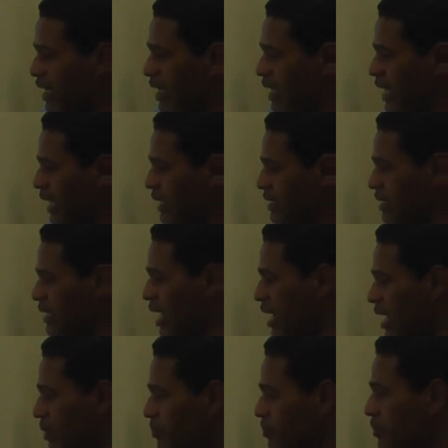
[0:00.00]
gets
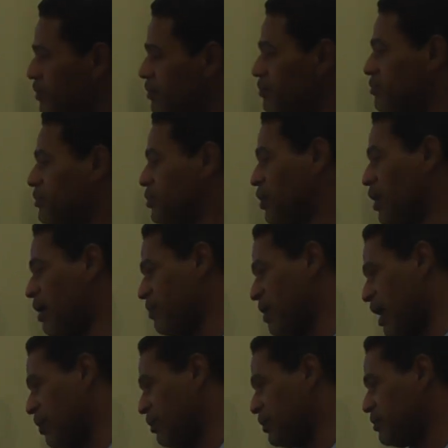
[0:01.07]
up to
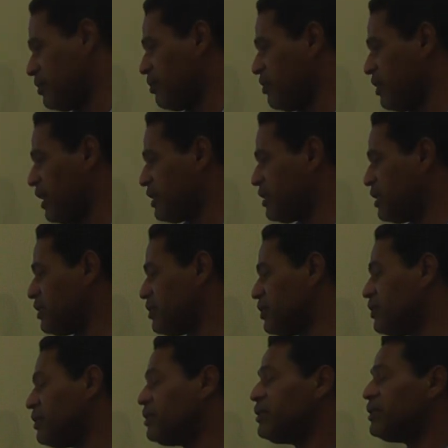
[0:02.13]
about
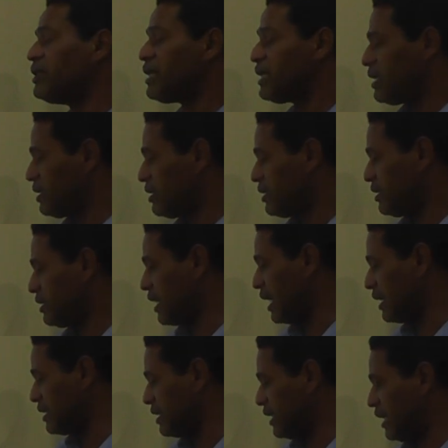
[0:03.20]
32
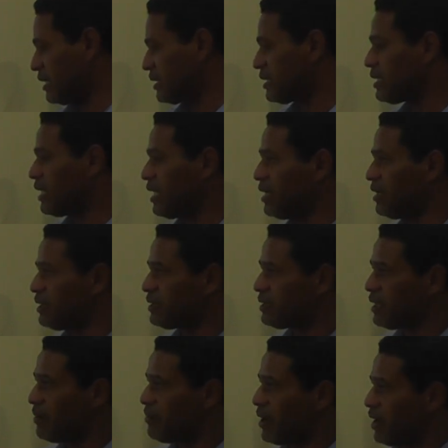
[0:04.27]
Celsius in the
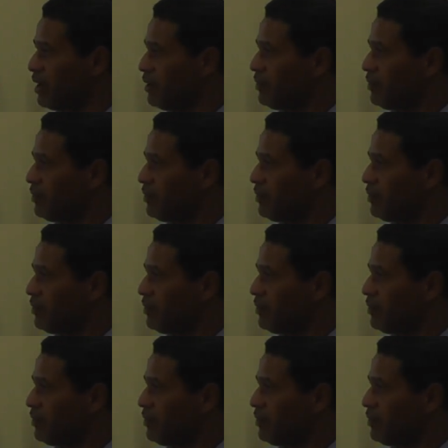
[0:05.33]
summer.